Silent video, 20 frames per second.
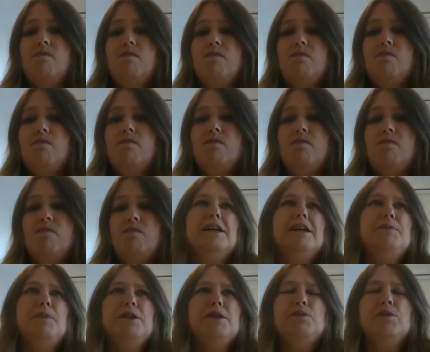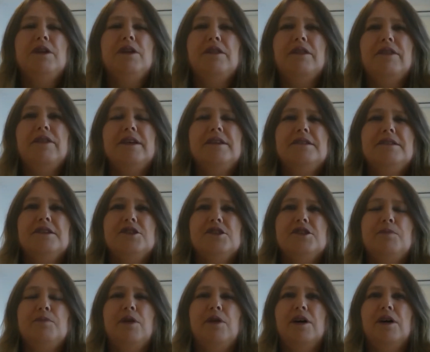I suppose one of the things that
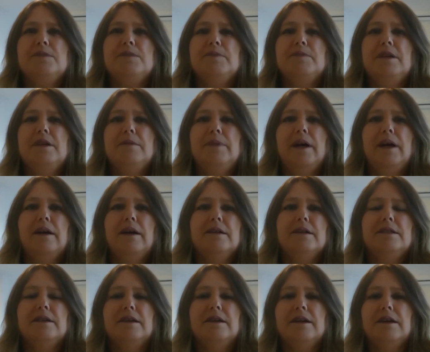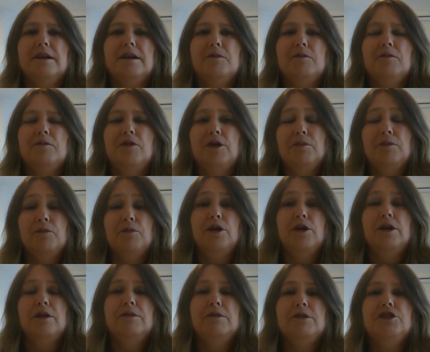surprised me about
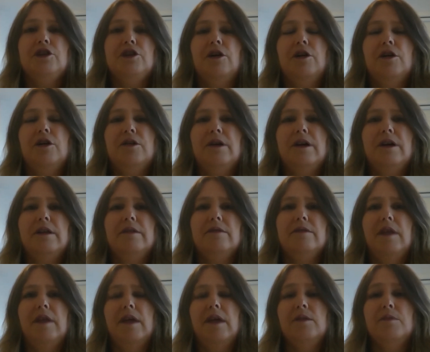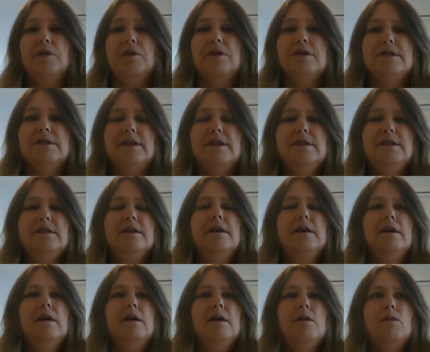working with Jo and the process
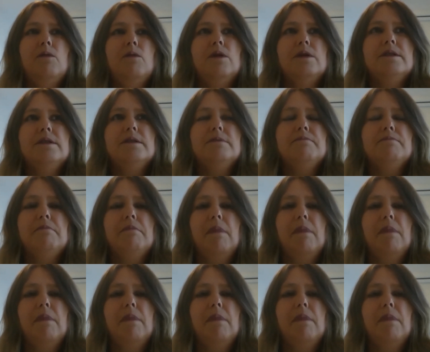was